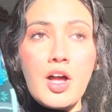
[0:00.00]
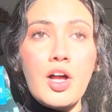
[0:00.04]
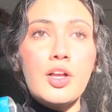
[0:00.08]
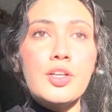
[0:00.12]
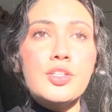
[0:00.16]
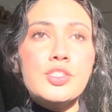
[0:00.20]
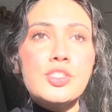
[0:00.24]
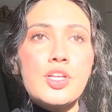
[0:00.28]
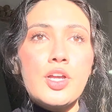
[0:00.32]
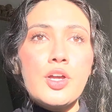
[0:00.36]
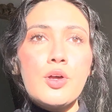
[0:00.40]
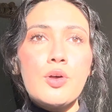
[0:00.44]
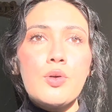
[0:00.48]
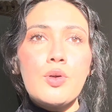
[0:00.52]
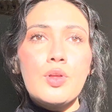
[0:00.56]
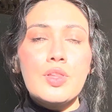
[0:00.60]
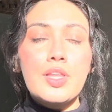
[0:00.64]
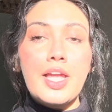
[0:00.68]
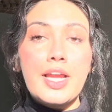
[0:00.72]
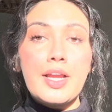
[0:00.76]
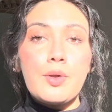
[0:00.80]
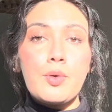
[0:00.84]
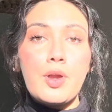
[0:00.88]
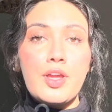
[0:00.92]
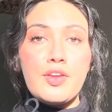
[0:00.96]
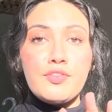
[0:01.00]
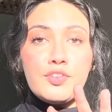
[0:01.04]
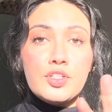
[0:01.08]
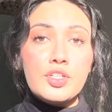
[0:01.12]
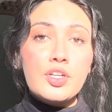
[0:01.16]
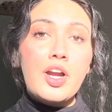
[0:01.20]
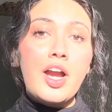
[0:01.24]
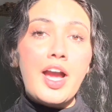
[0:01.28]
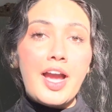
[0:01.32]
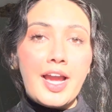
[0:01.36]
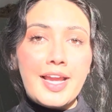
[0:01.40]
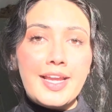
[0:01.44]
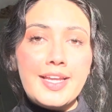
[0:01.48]
Also, like if you're
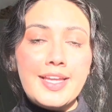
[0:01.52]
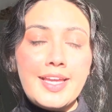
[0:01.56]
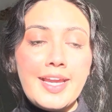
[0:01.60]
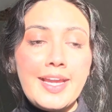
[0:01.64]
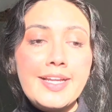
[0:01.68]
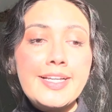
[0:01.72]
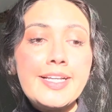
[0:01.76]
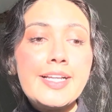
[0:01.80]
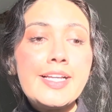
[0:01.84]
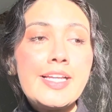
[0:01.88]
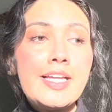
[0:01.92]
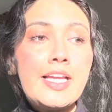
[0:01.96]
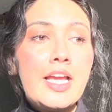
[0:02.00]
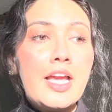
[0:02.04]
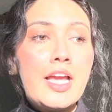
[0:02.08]
hiking,